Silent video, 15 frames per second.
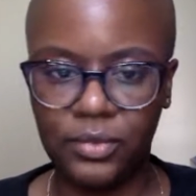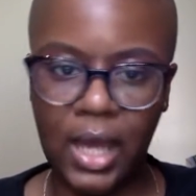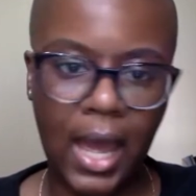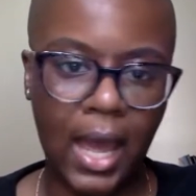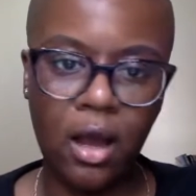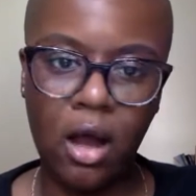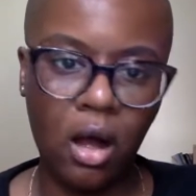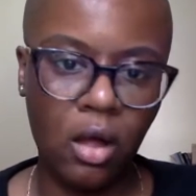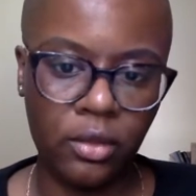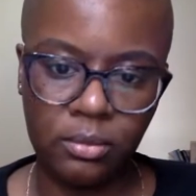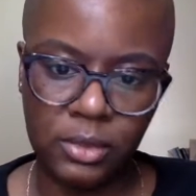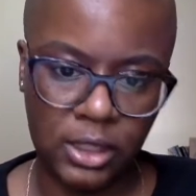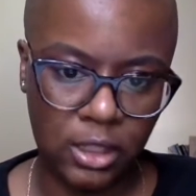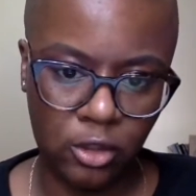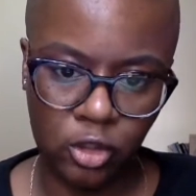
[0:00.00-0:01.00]
I call them
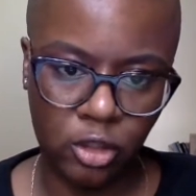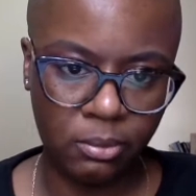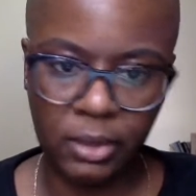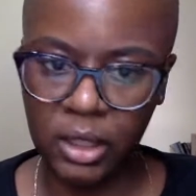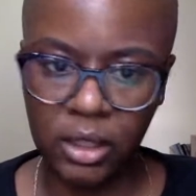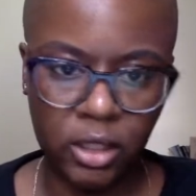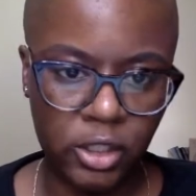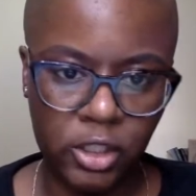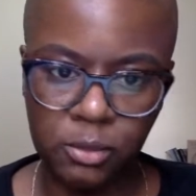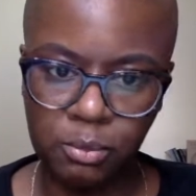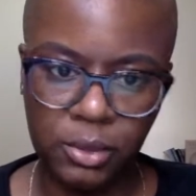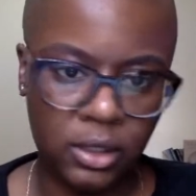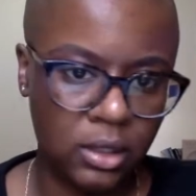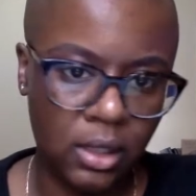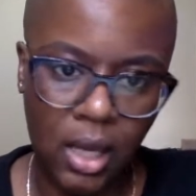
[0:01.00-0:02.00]
teacher markers,
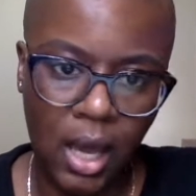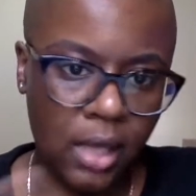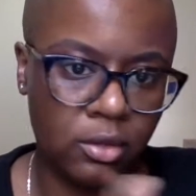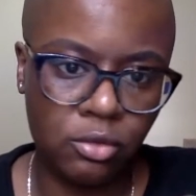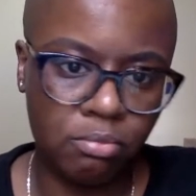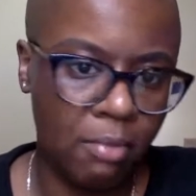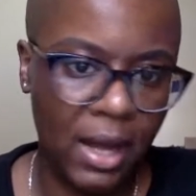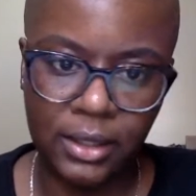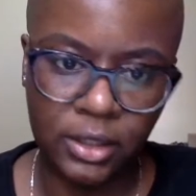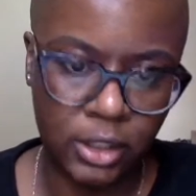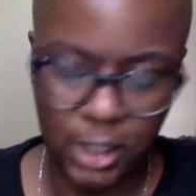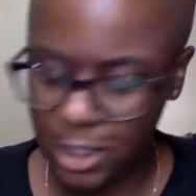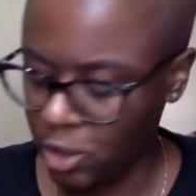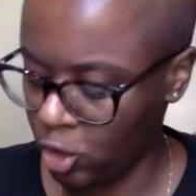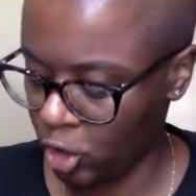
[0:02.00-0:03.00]
but my
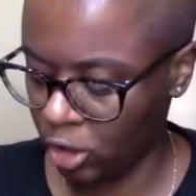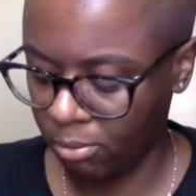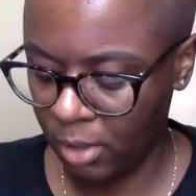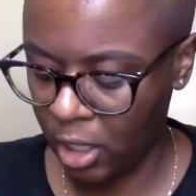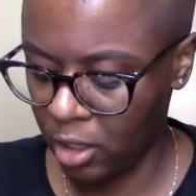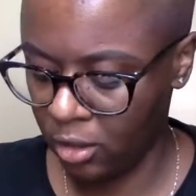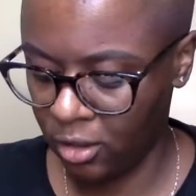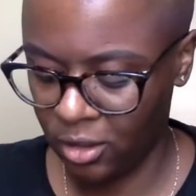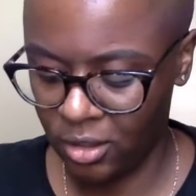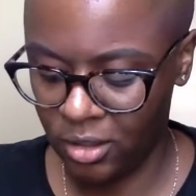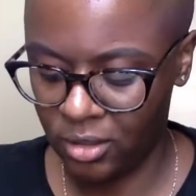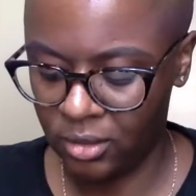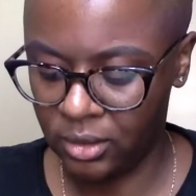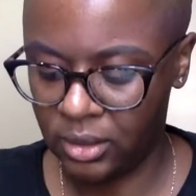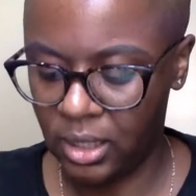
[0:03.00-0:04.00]
teacher
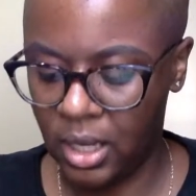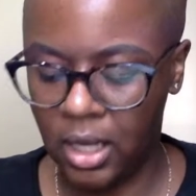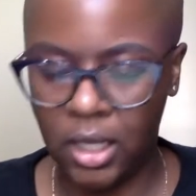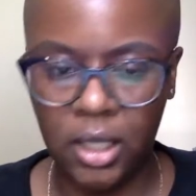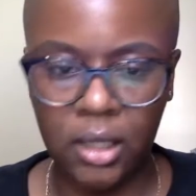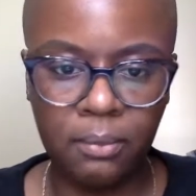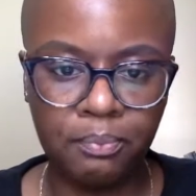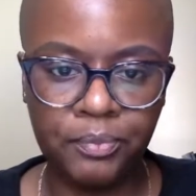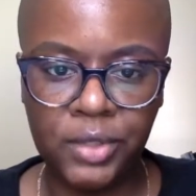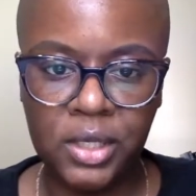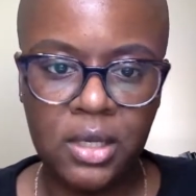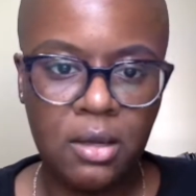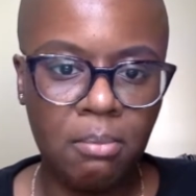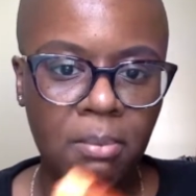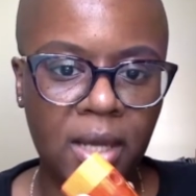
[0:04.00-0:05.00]
markers,
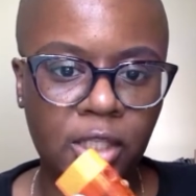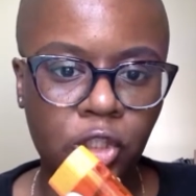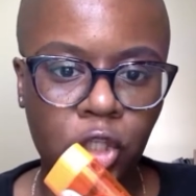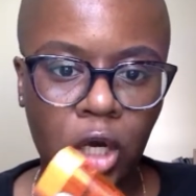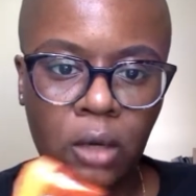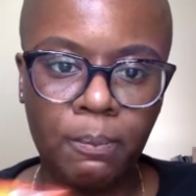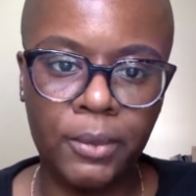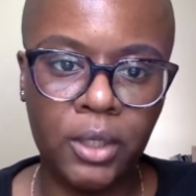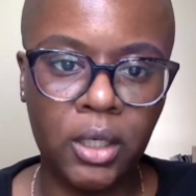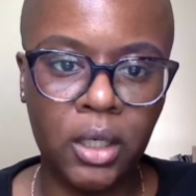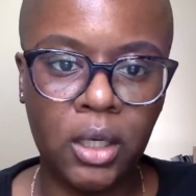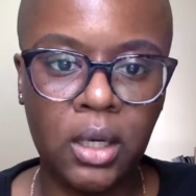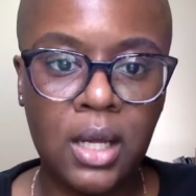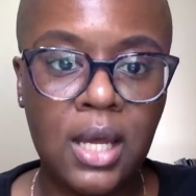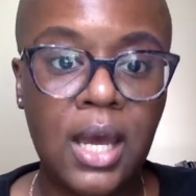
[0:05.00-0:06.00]
my
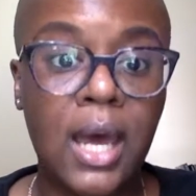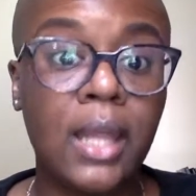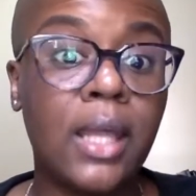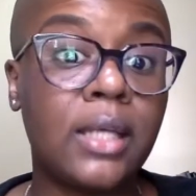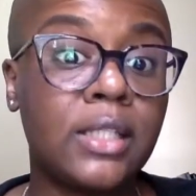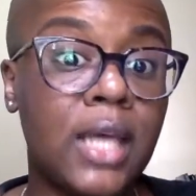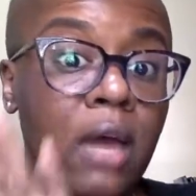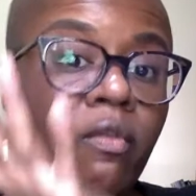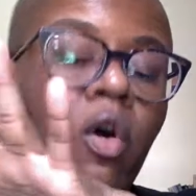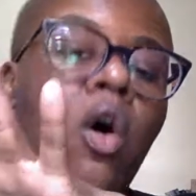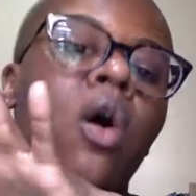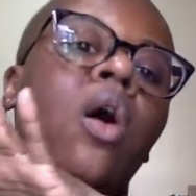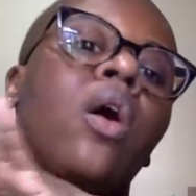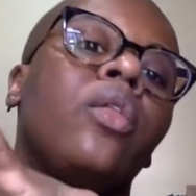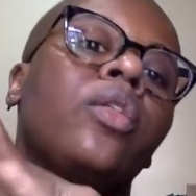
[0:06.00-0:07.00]
sharpener. I like to have
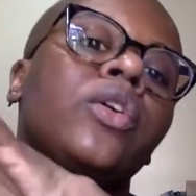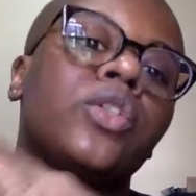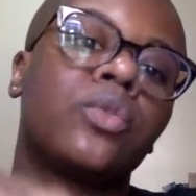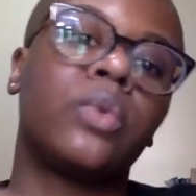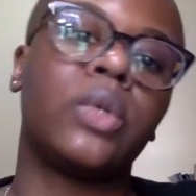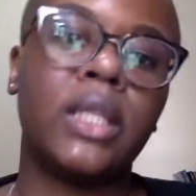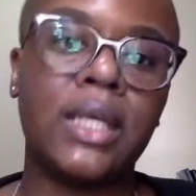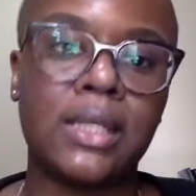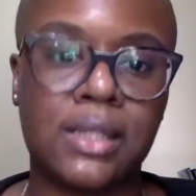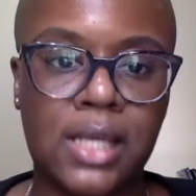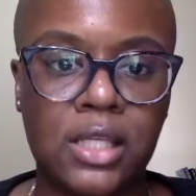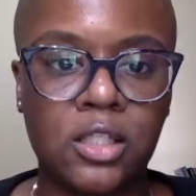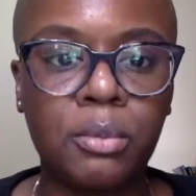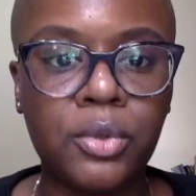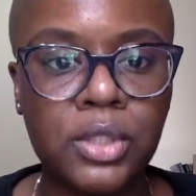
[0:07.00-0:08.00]
all this really
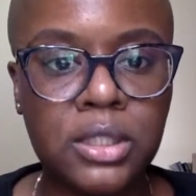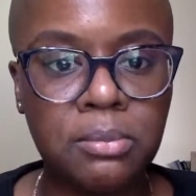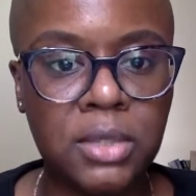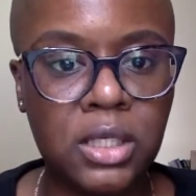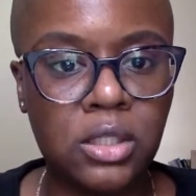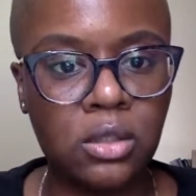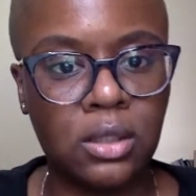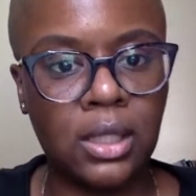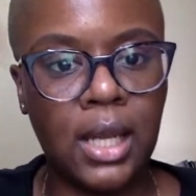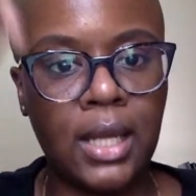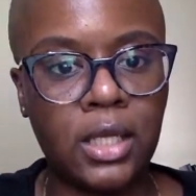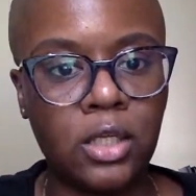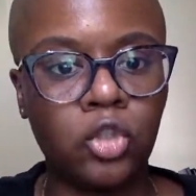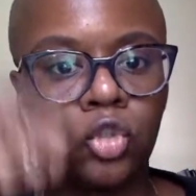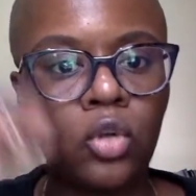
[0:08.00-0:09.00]
accessible to me so that I
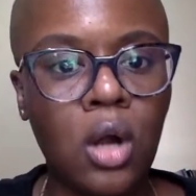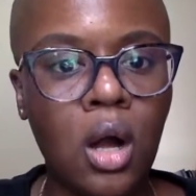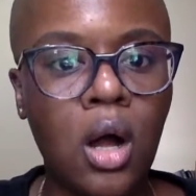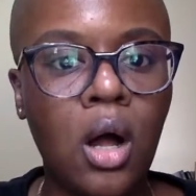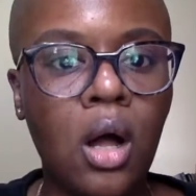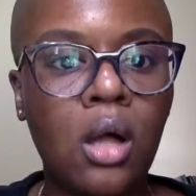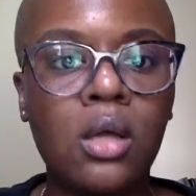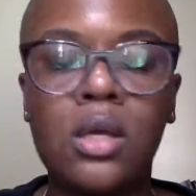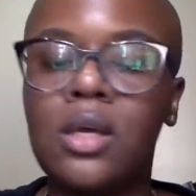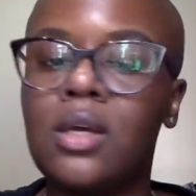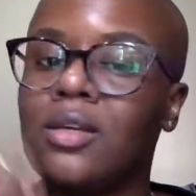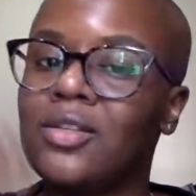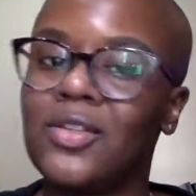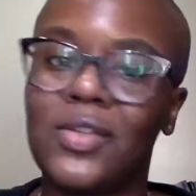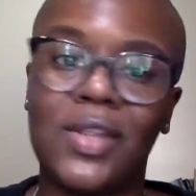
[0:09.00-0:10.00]
can draw,
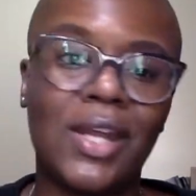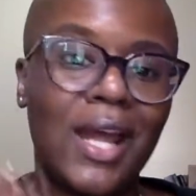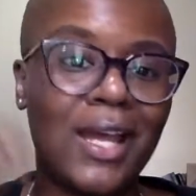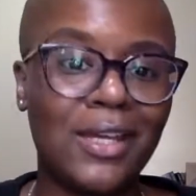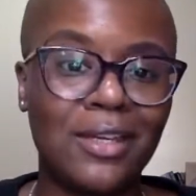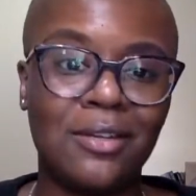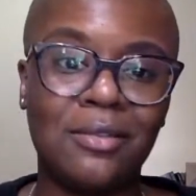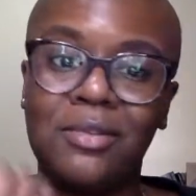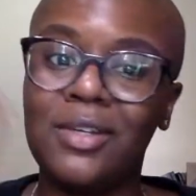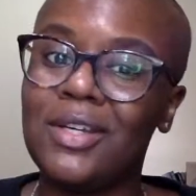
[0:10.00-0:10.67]
so that I can